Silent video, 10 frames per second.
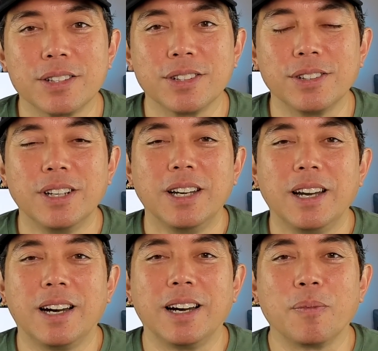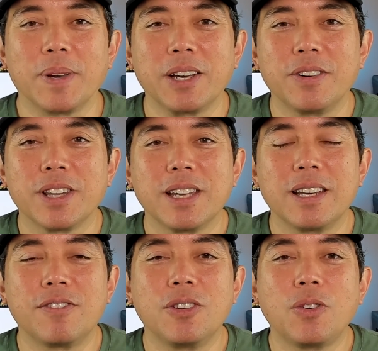So um, play with
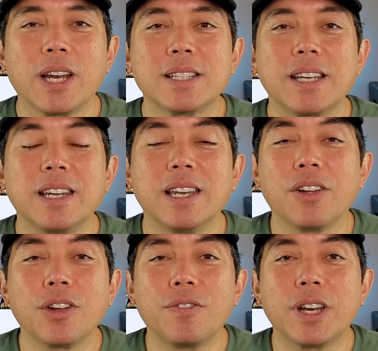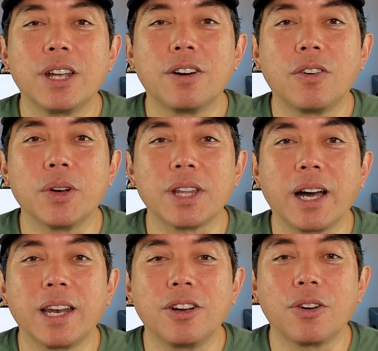it. If you want to see another video with
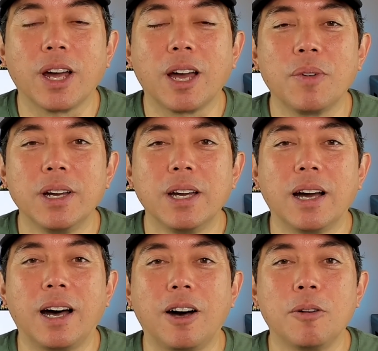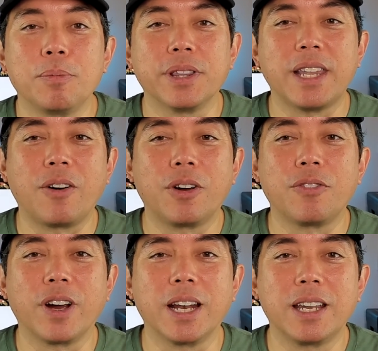ideogram, uh, I'll put that
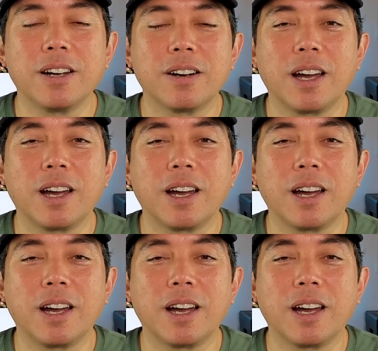one right here.